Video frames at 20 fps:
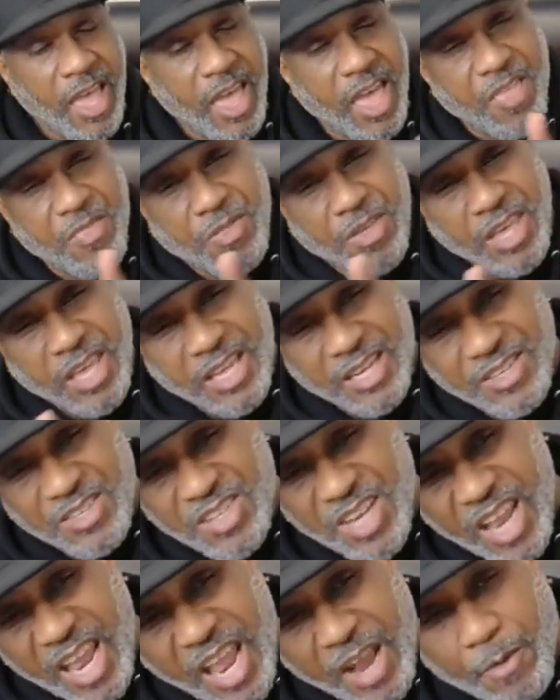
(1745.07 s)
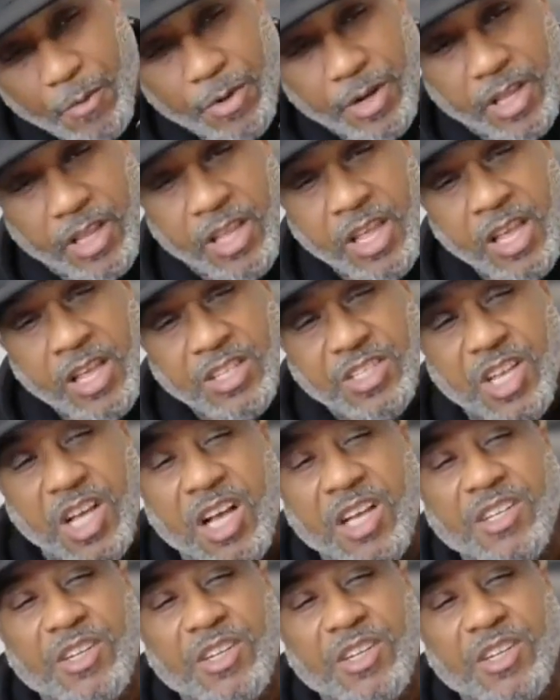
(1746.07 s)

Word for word: and the integrity to